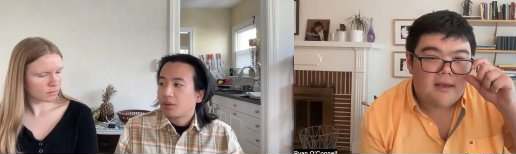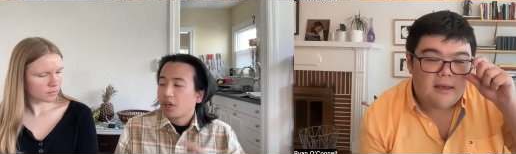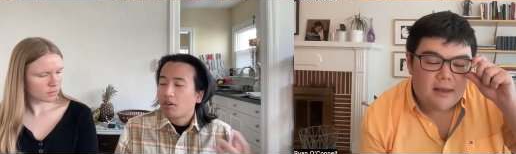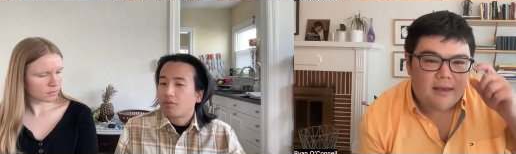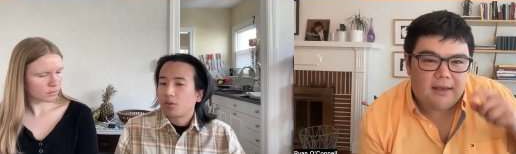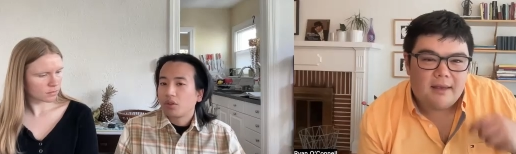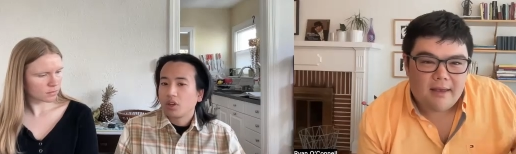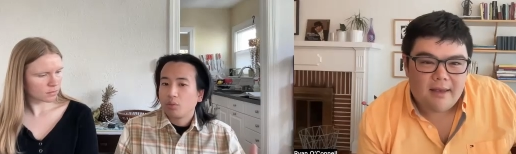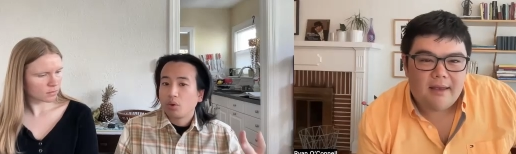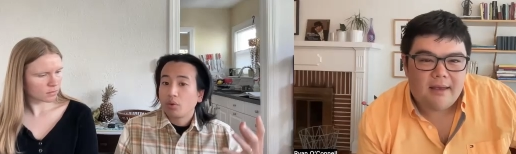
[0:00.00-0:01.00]
Speaker 1: helpful
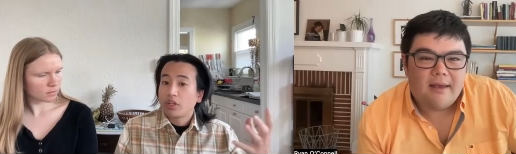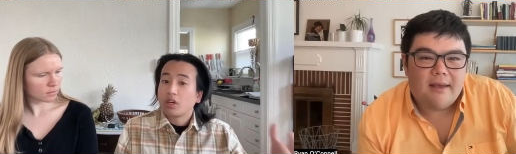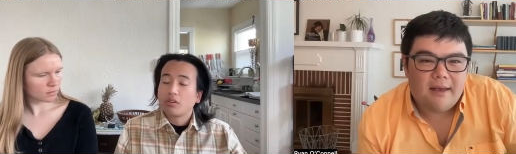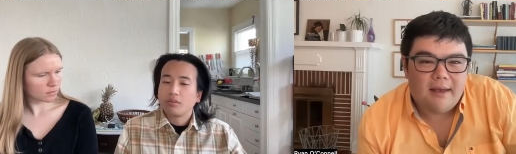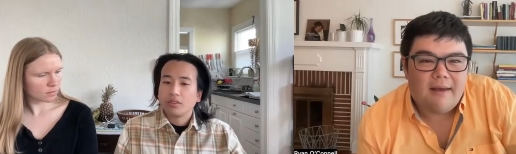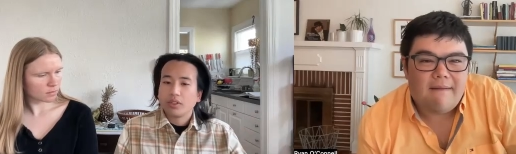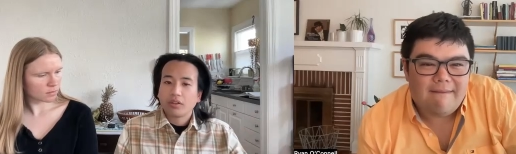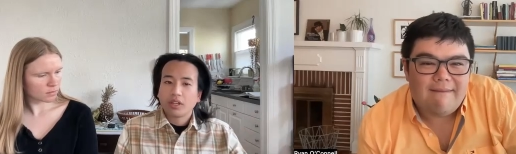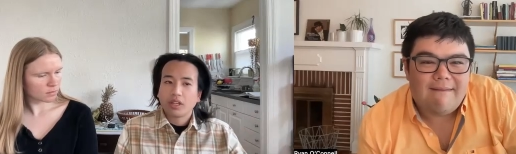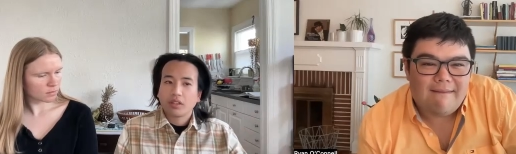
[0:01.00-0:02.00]
when we don't know
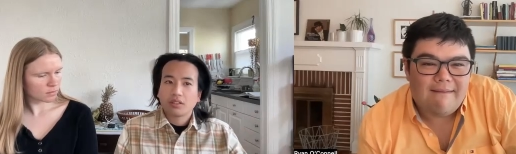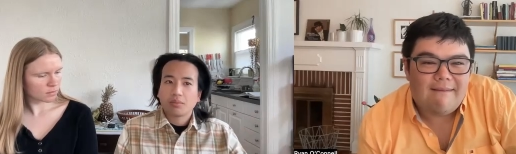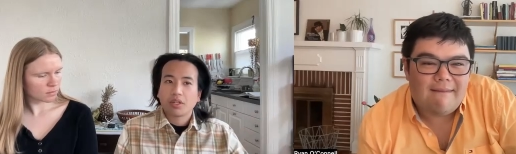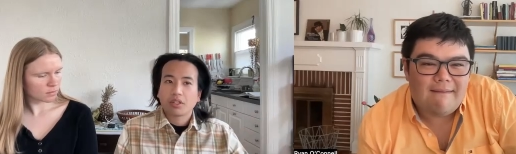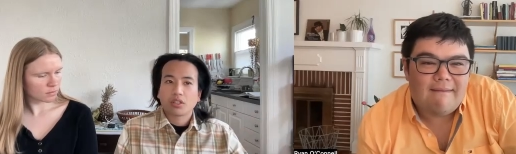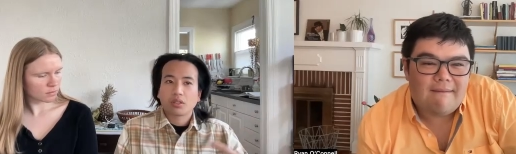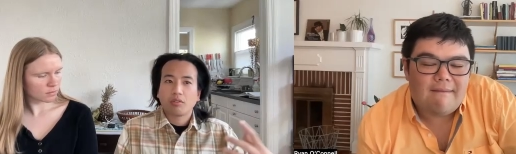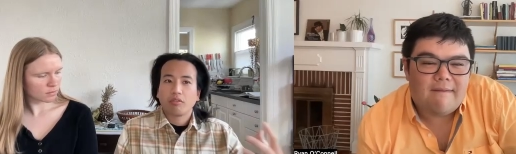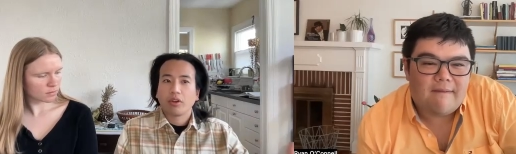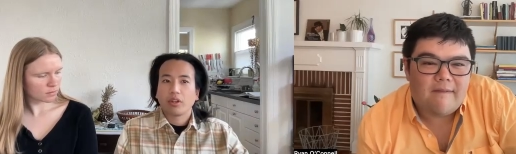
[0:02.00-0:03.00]
things, but it's also
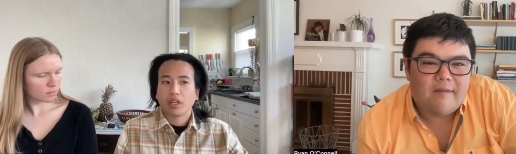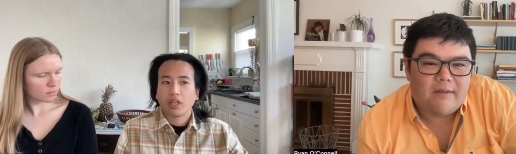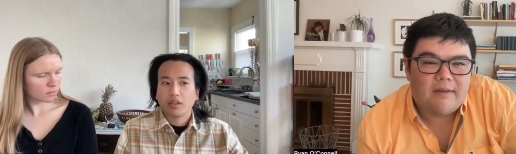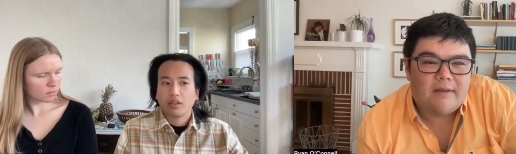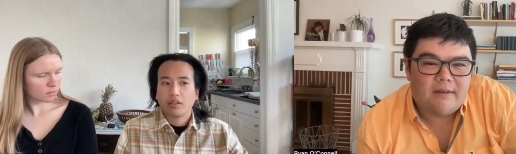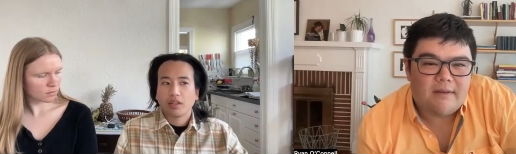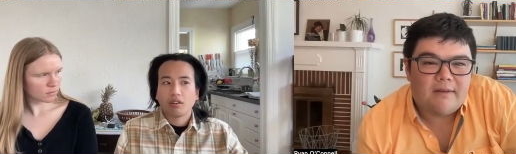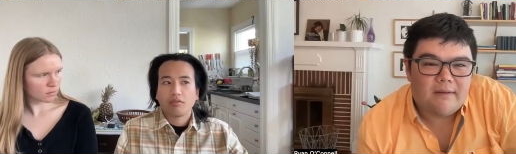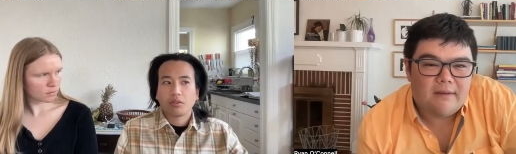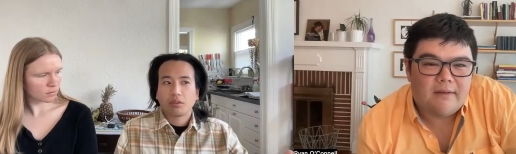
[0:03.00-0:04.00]
been really
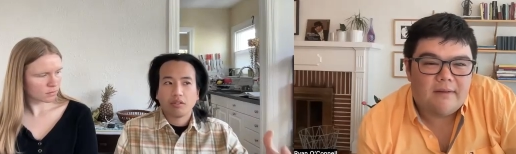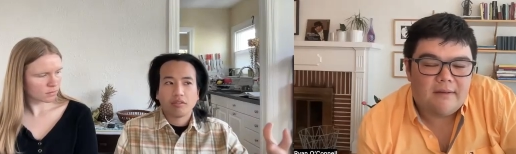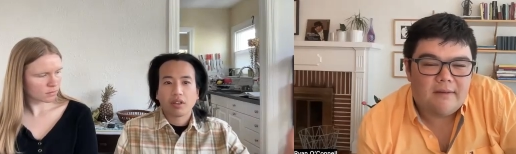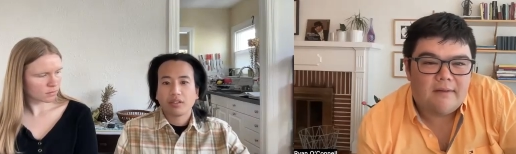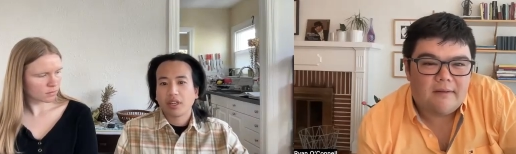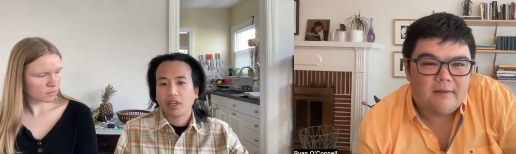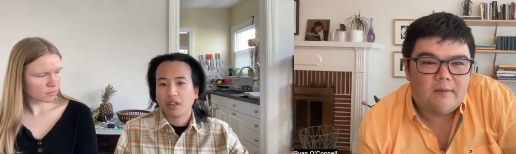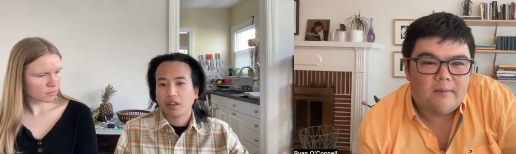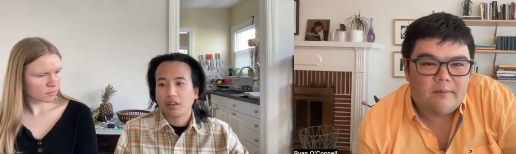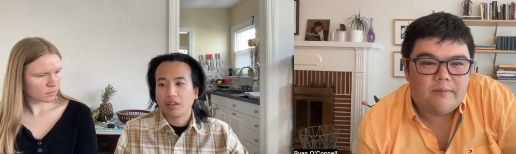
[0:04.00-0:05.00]
helpful and
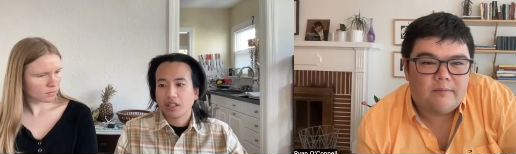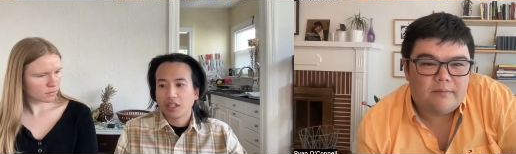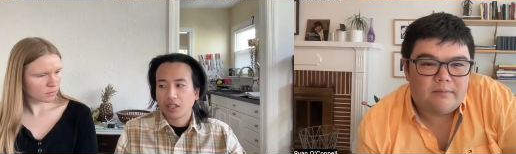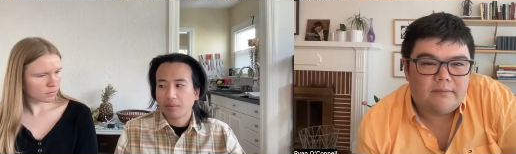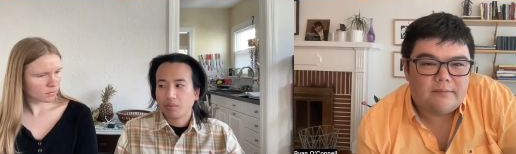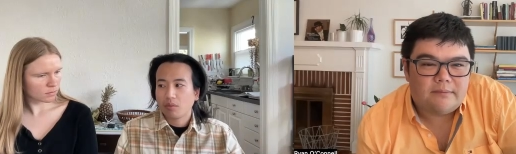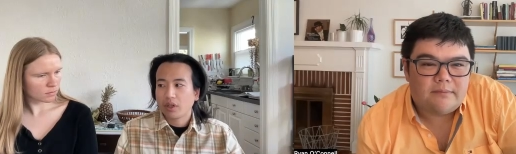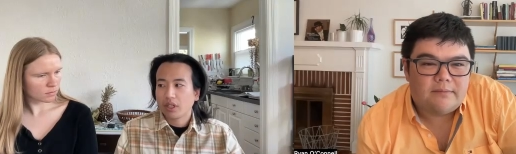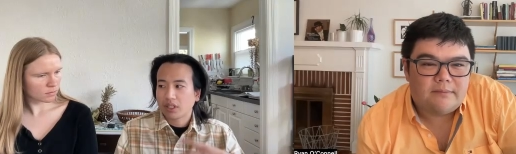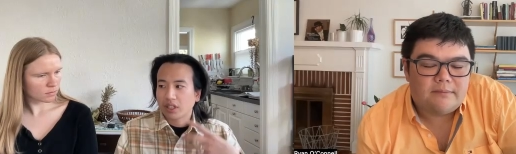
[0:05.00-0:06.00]
validating
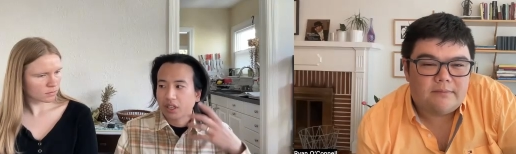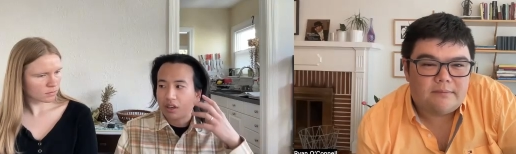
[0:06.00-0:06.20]
when it's like our